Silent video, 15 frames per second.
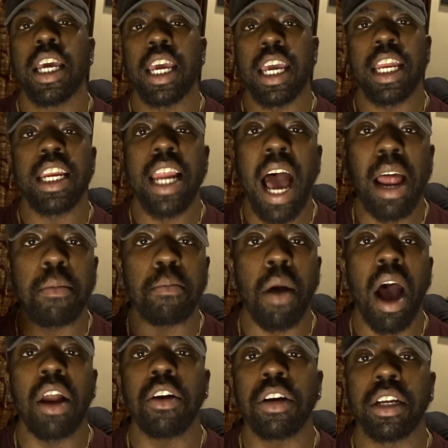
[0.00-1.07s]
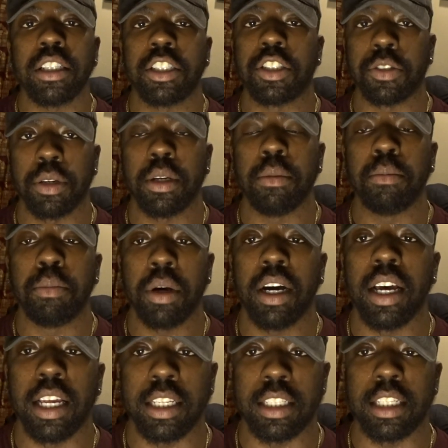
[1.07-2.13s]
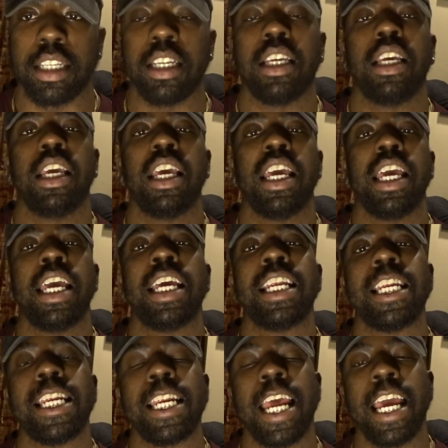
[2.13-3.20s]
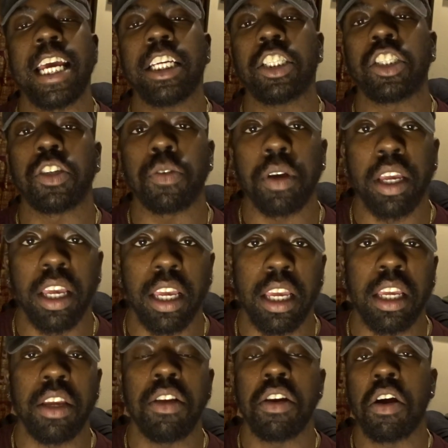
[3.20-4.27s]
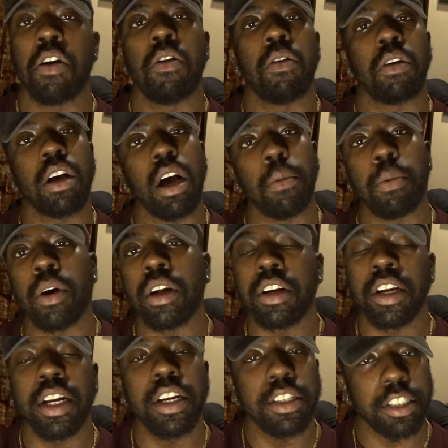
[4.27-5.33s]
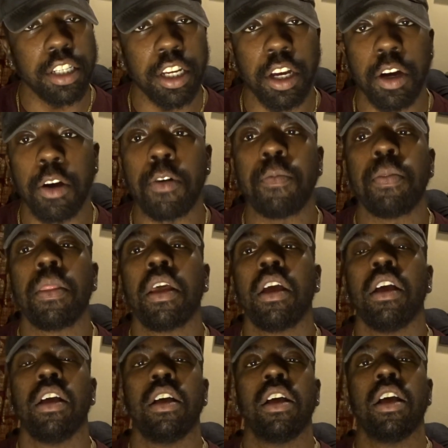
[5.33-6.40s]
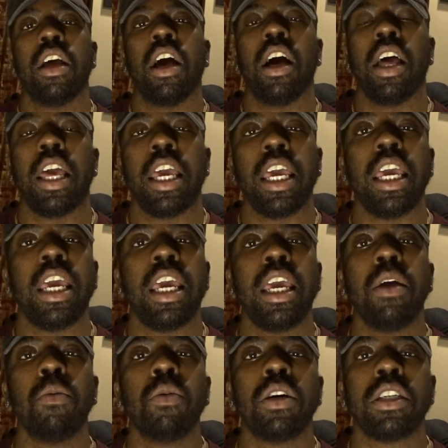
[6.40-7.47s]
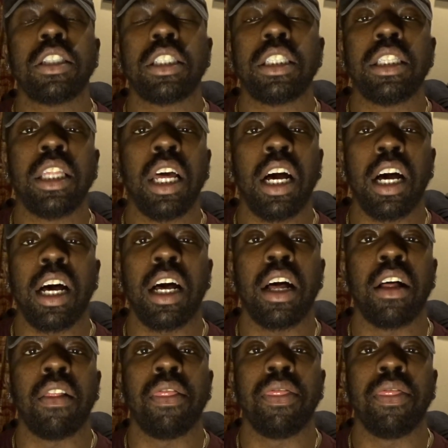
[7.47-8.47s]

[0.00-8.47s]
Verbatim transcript: in not modern history, but in history, you know, a couple hundred years ago, it was uh,